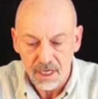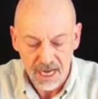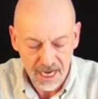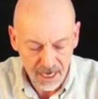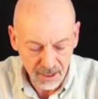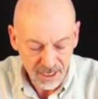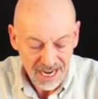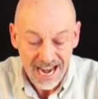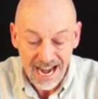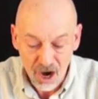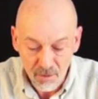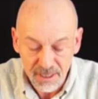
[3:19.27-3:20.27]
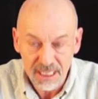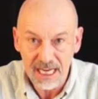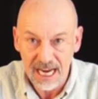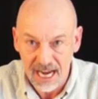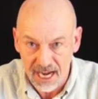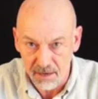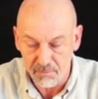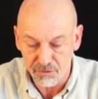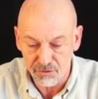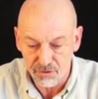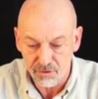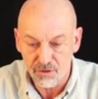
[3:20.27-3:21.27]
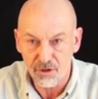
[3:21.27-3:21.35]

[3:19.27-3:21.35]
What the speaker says: and how many amps,